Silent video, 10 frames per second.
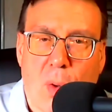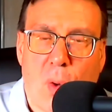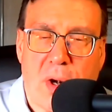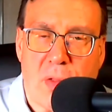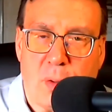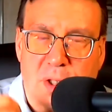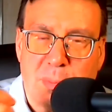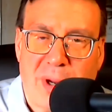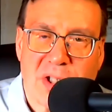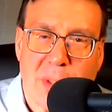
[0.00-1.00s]
What are their
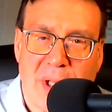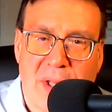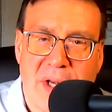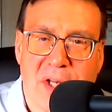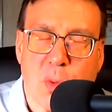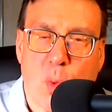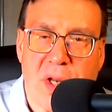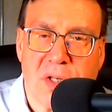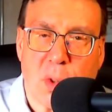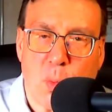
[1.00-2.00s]
responsibilities? What
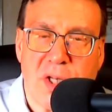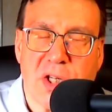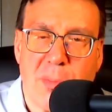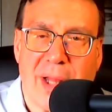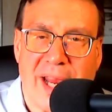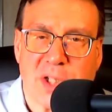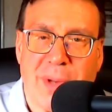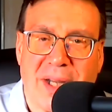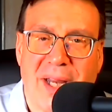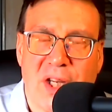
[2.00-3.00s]
is a reasonable
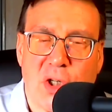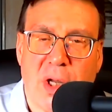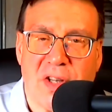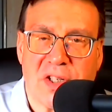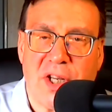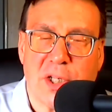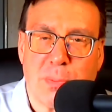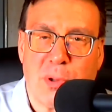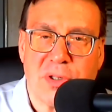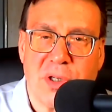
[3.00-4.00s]
expectation of a
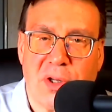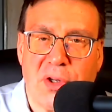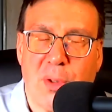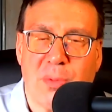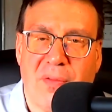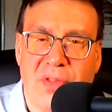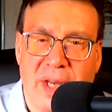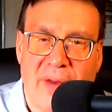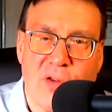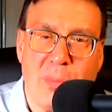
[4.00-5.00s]
salesperson in terms of the
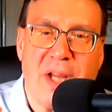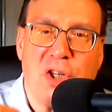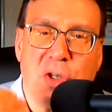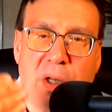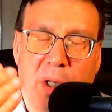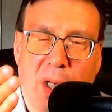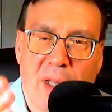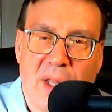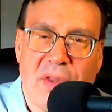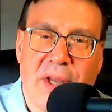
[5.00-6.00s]
information
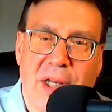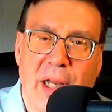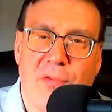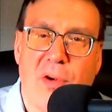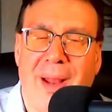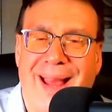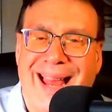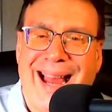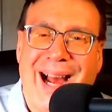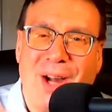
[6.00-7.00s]
that they deliver?
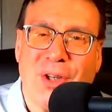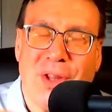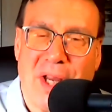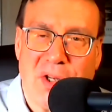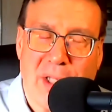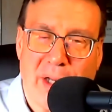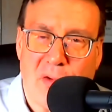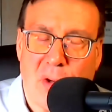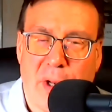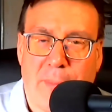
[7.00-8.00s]
How do they
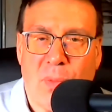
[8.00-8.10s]
deliver it?